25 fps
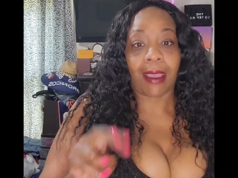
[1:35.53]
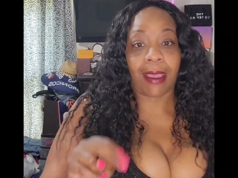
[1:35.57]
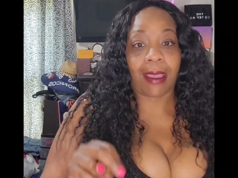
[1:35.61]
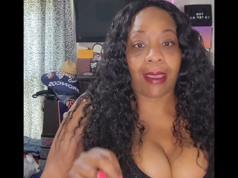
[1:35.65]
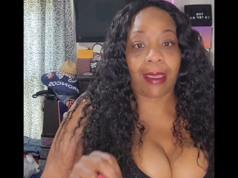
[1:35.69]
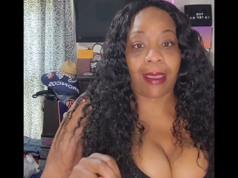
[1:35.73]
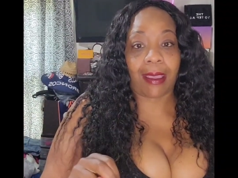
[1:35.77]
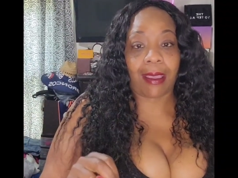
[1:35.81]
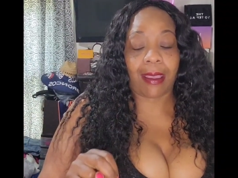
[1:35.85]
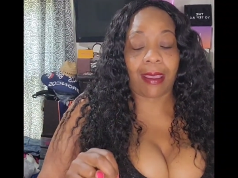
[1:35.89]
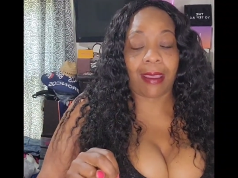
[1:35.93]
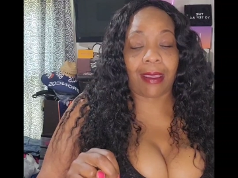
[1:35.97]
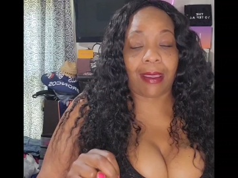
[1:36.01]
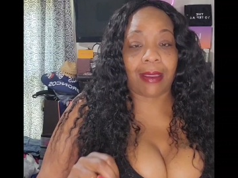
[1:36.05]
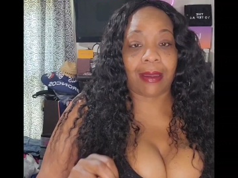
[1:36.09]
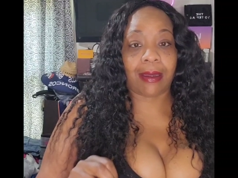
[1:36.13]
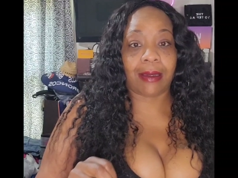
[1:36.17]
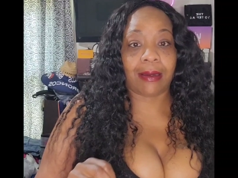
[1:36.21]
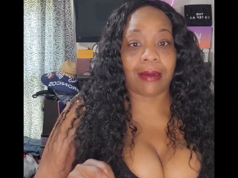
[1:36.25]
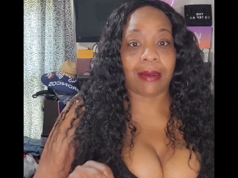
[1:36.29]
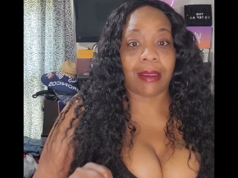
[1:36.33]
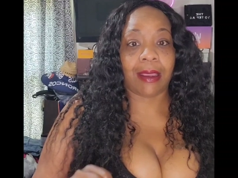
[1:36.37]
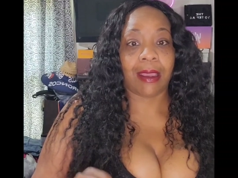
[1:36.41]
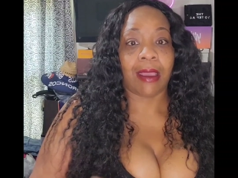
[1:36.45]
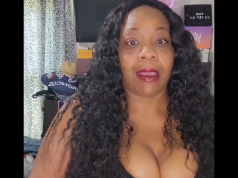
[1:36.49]

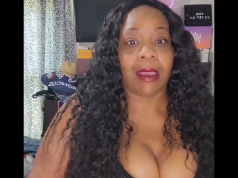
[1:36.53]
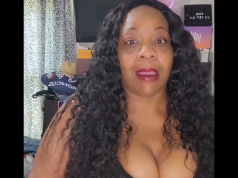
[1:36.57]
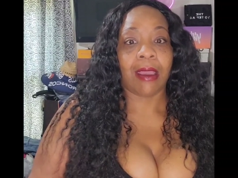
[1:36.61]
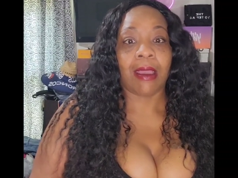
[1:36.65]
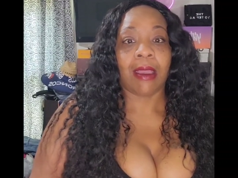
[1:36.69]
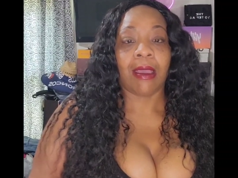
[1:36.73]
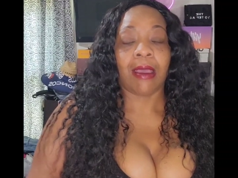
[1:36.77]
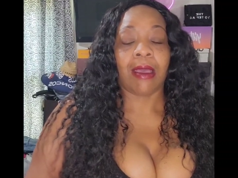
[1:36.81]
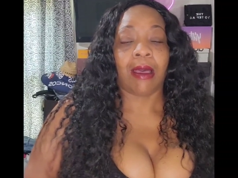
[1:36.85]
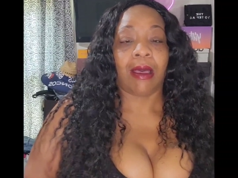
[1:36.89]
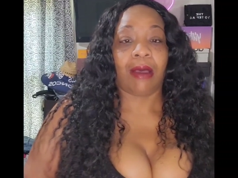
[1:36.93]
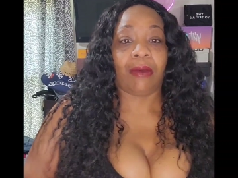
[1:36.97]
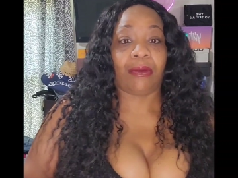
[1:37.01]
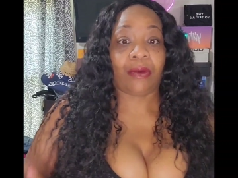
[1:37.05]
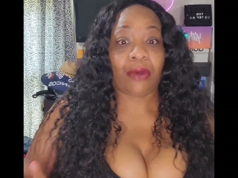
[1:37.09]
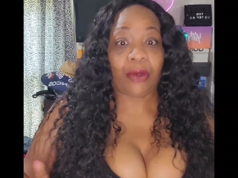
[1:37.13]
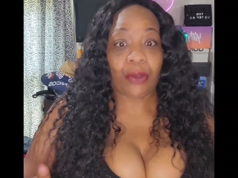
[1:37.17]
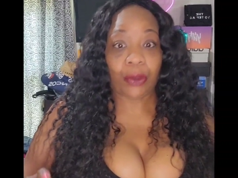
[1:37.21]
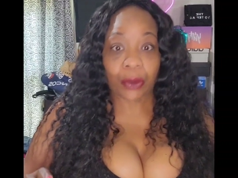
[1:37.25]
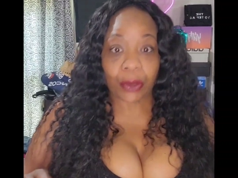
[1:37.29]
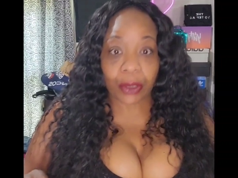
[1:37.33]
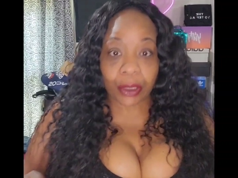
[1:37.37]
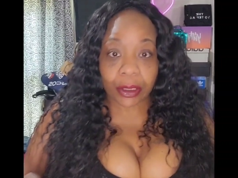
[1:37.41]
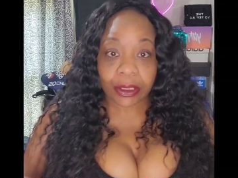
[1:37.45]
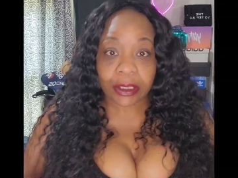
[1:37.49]
And of
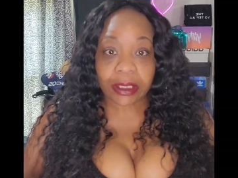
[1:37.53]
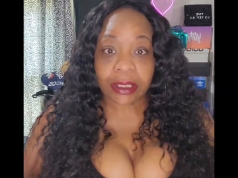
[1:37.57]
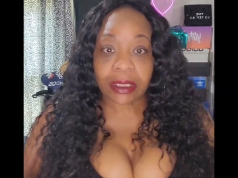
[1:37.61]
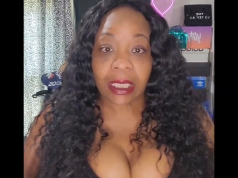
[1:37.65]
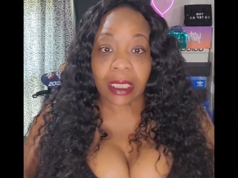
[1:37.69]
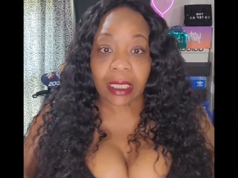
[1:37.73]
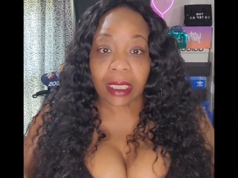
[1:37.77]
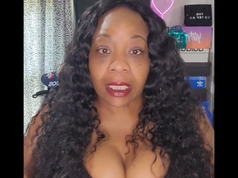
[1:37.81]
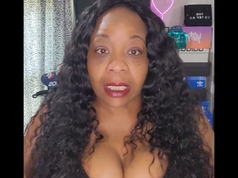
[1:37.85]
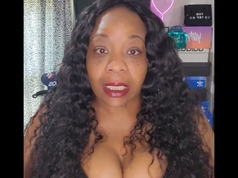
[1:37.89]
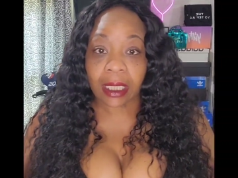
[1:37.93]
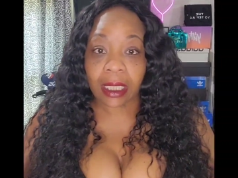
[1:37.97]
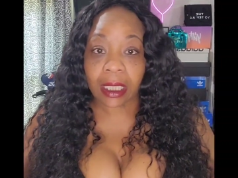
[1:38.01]
course,